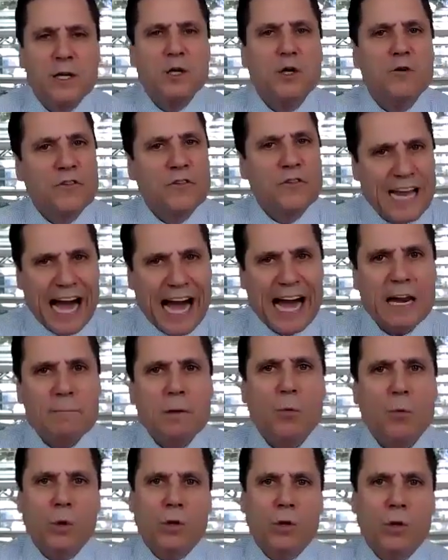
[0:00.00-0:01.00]
You've got to be
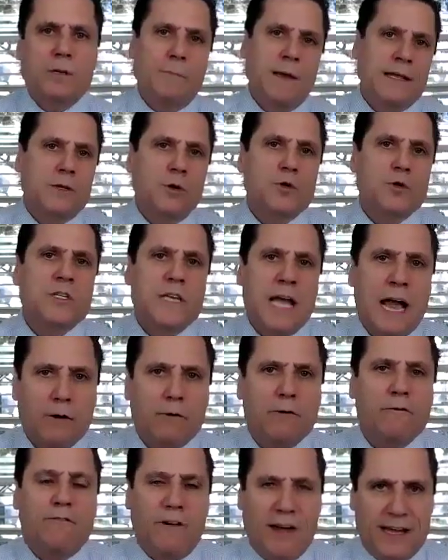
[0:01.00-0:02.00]
willing to make those
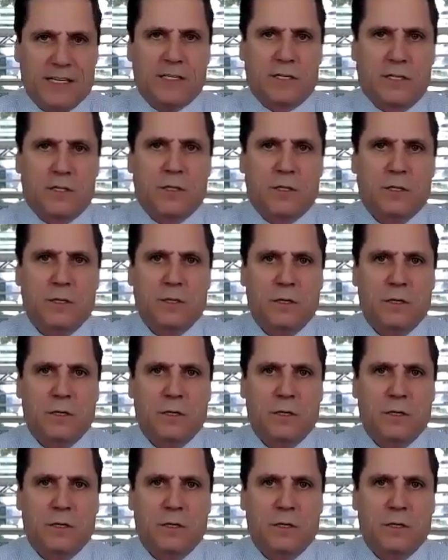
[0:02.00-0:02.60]
sacrifices.